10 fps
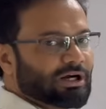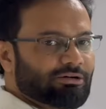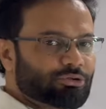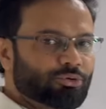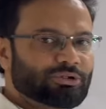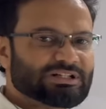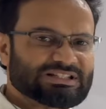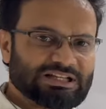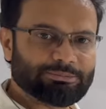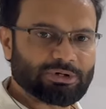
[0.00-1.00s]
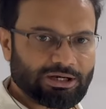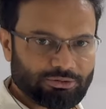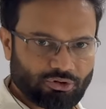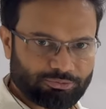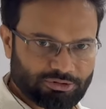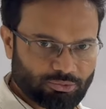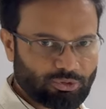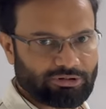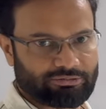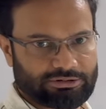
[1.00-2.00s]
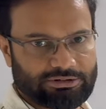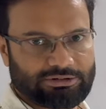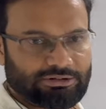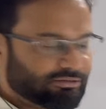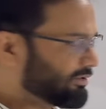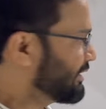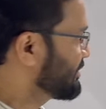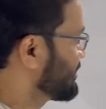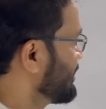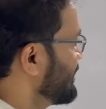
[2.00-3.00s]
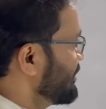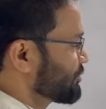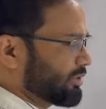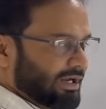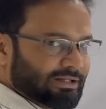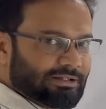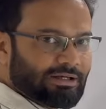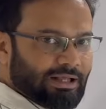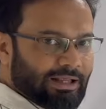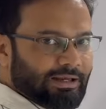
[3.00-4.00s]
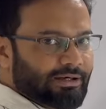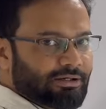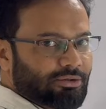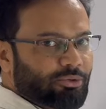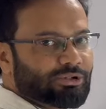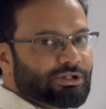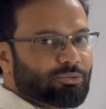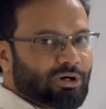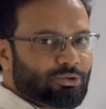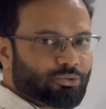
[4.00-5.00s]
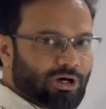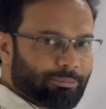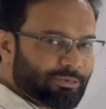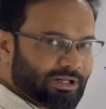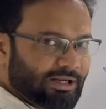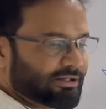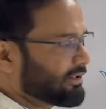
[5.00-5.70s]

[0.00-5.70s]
are doing the same kind of the work, right? So at the end, when they want to update the